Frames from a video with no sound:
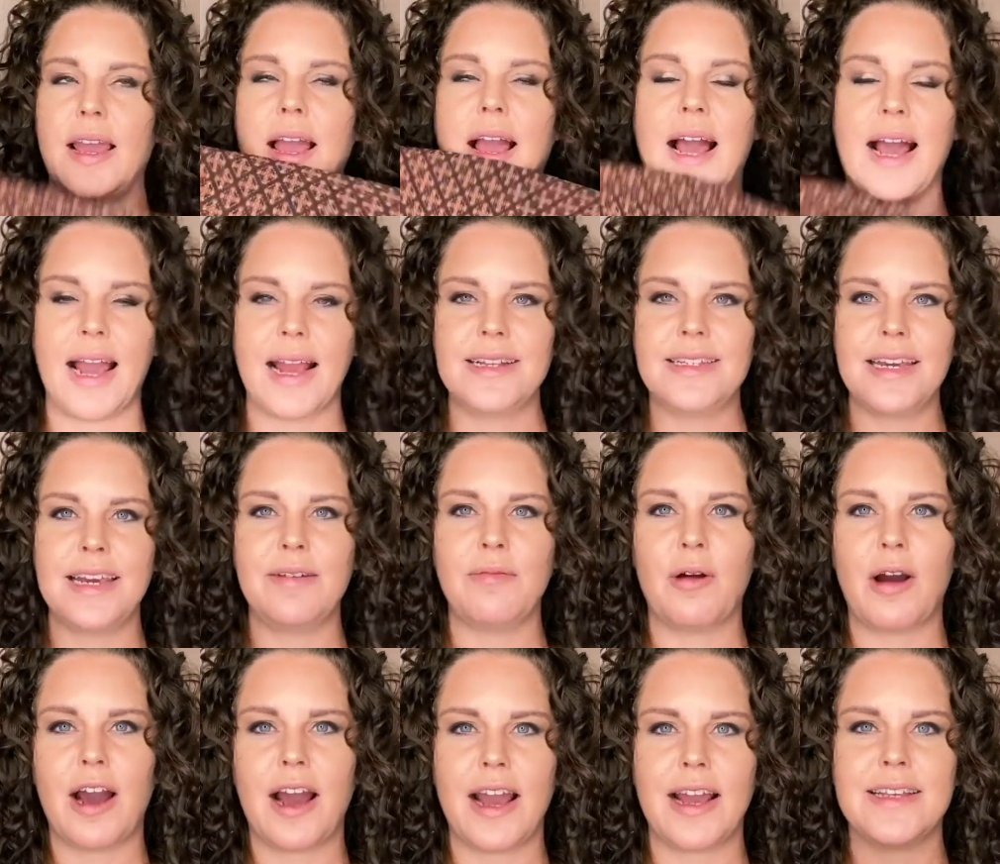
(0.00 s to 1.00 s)

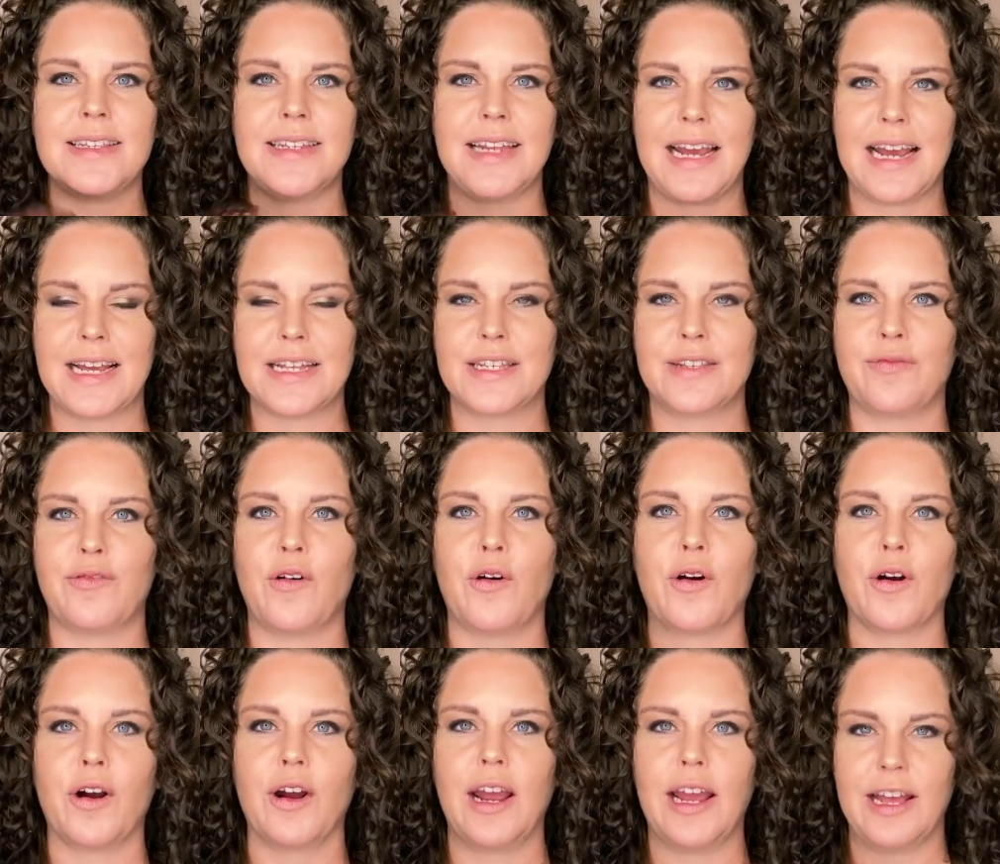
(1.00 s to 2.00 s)
ITY stands
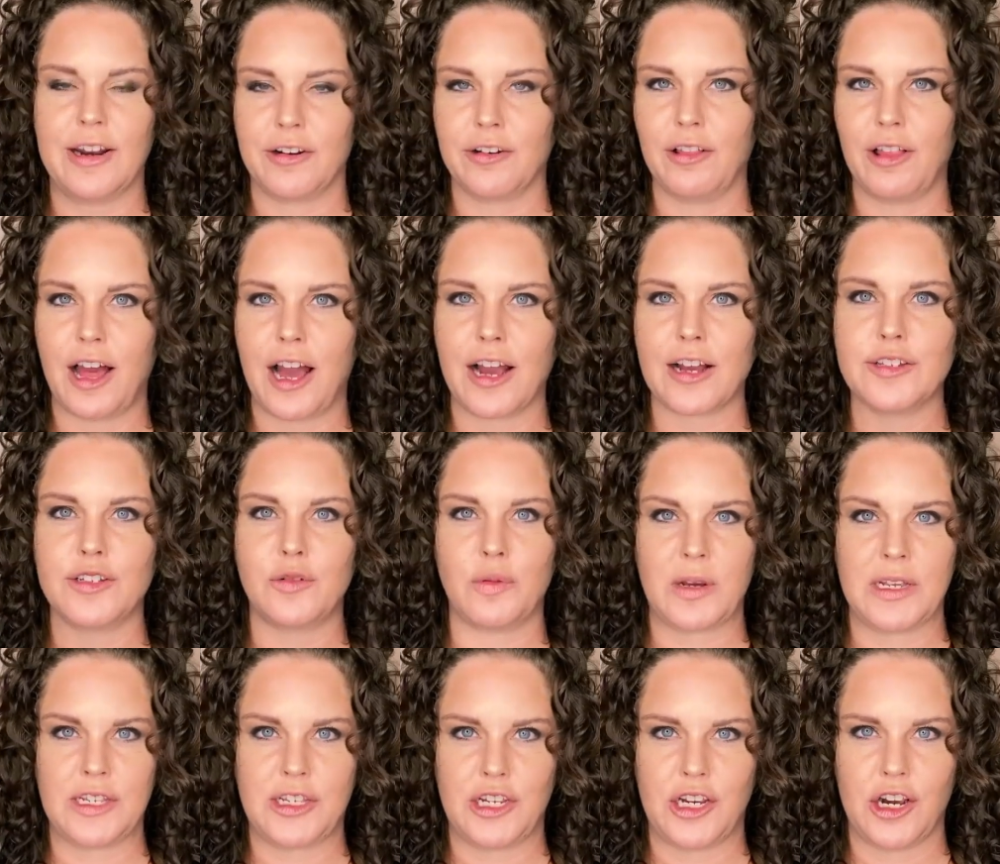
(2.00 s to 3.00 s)
for interlock
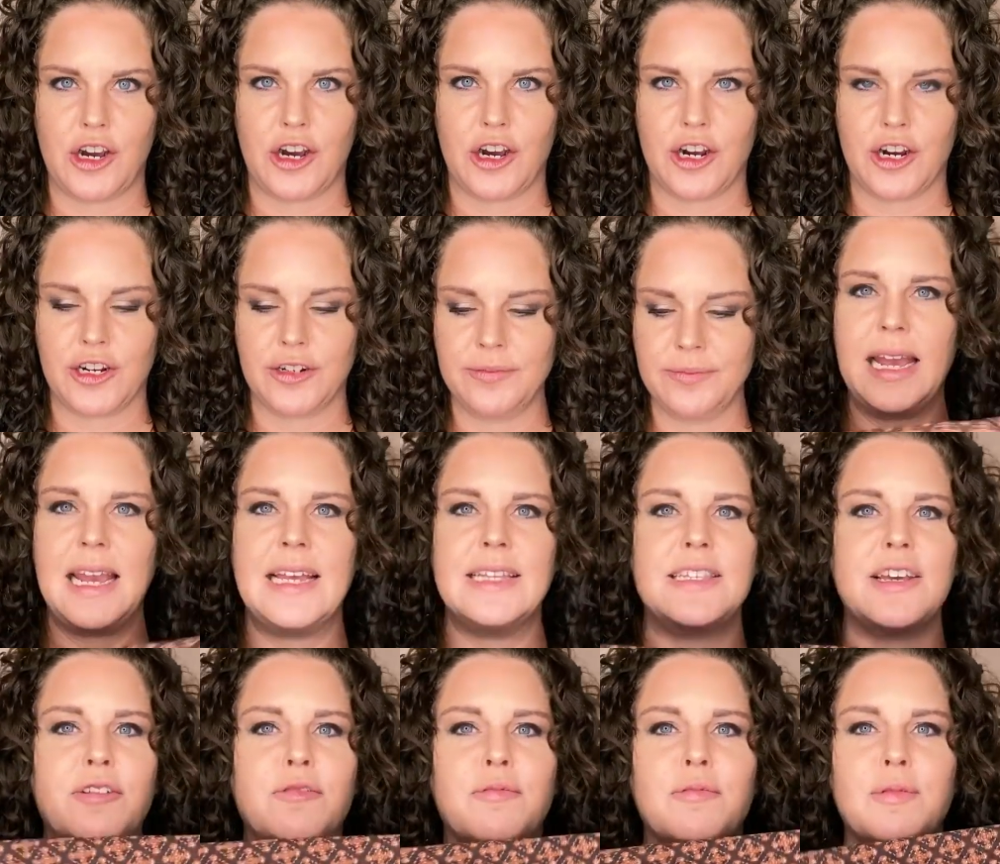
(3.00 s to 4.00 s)
twist yarn.
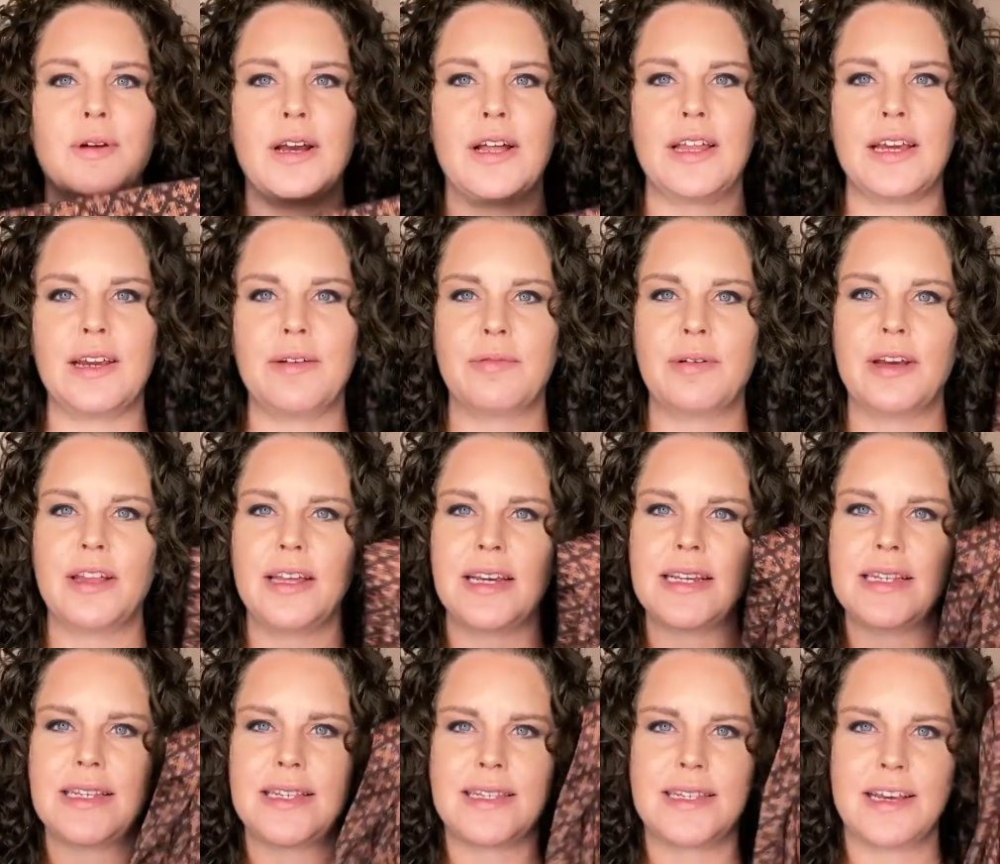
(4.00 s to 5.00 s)
It's a really,
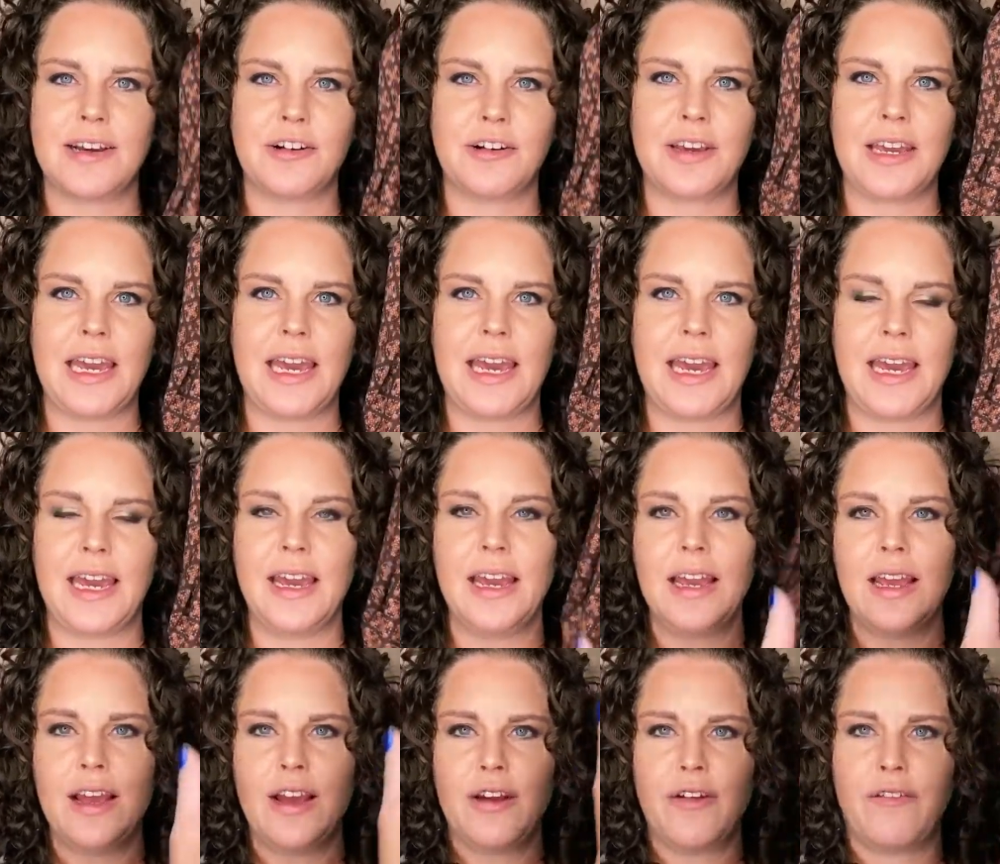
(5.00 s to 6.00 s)
really silky,
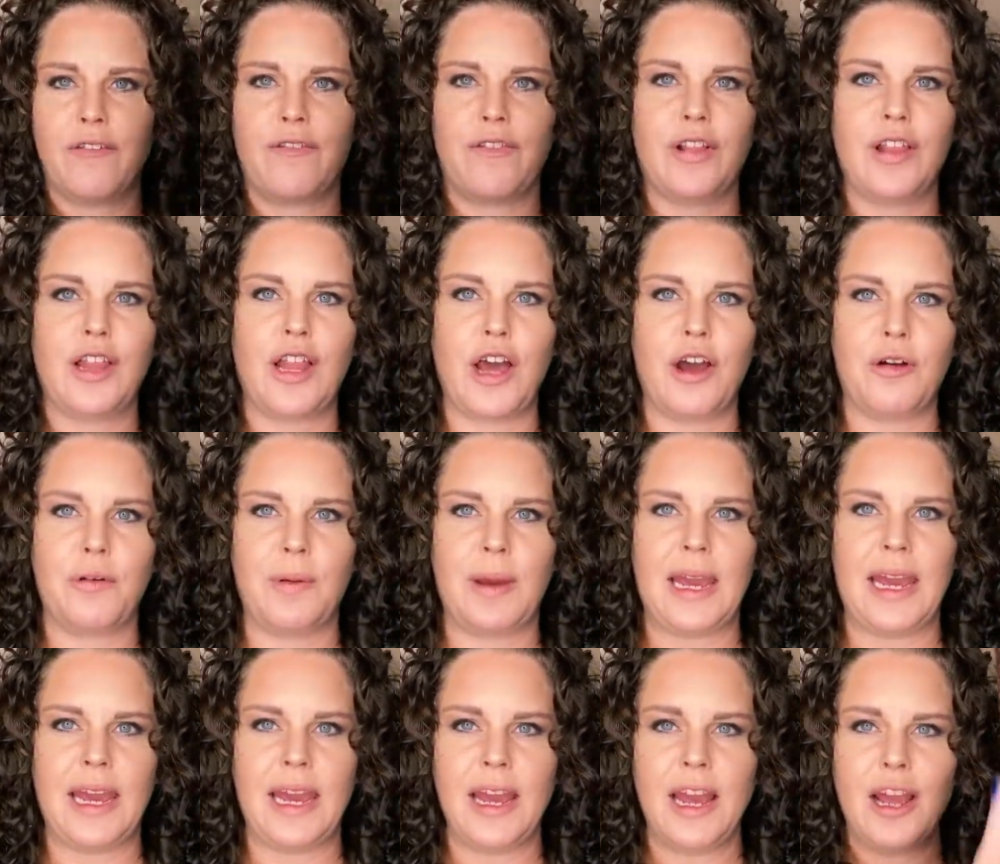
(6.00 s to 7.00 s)

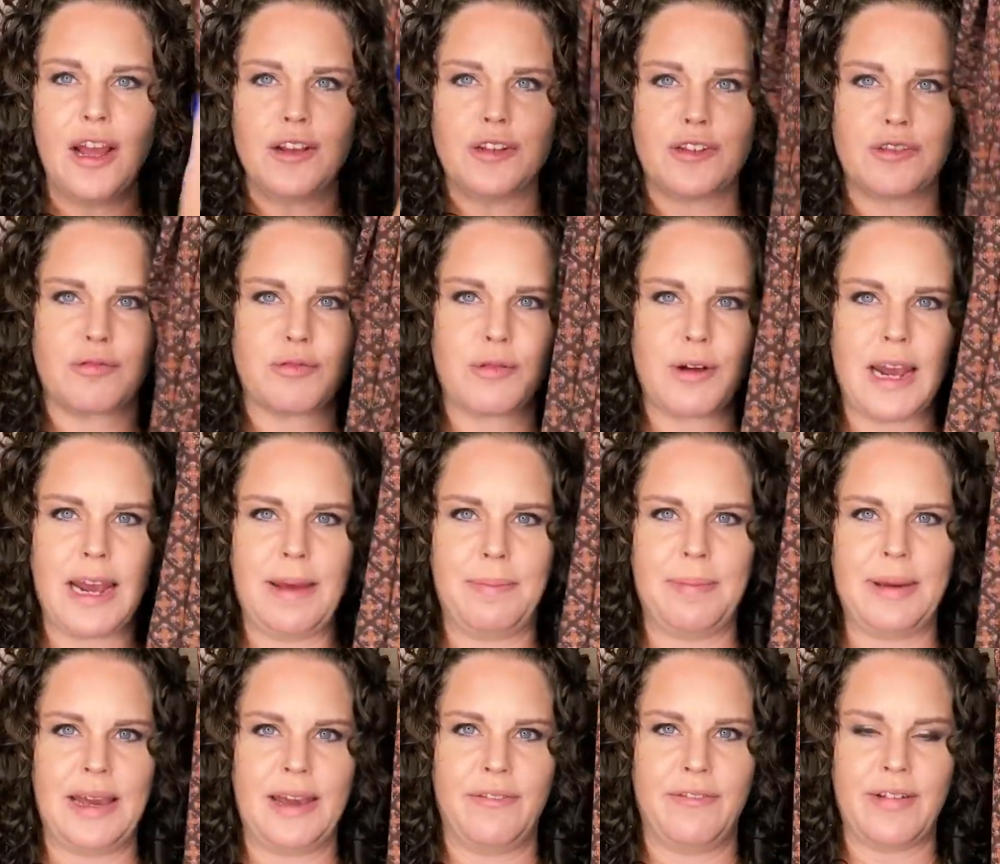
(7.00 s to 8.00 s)
flowy,
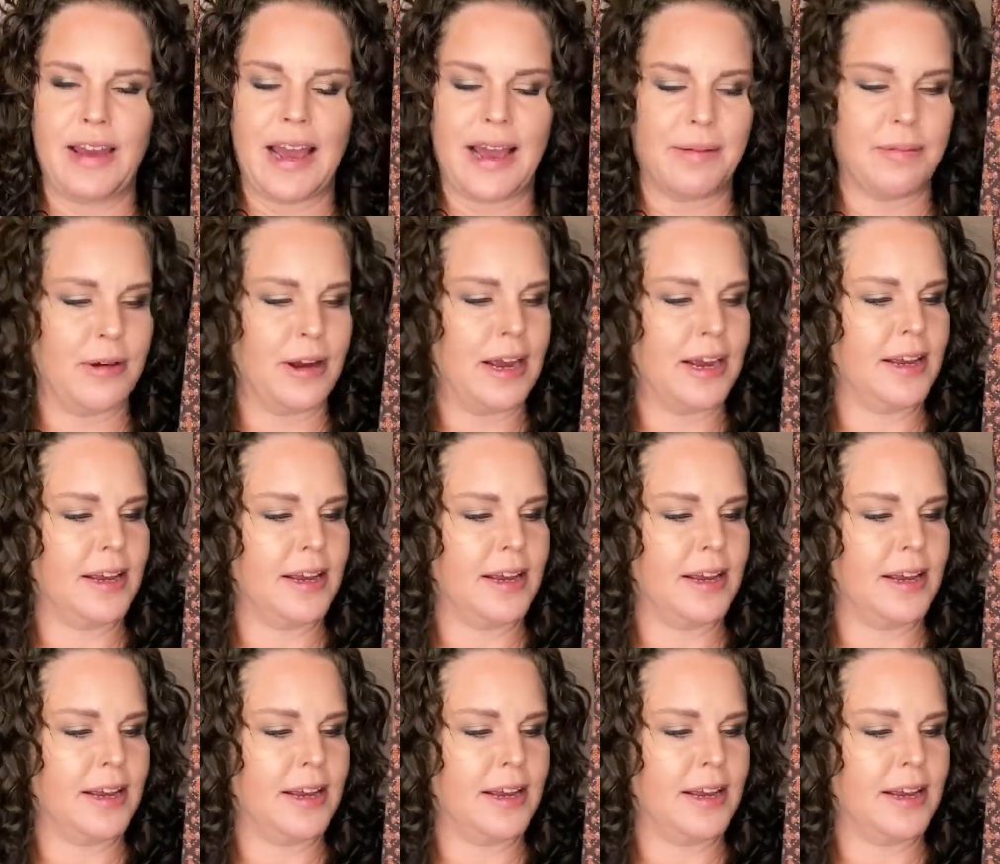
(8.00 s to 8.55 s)
drapey fabric.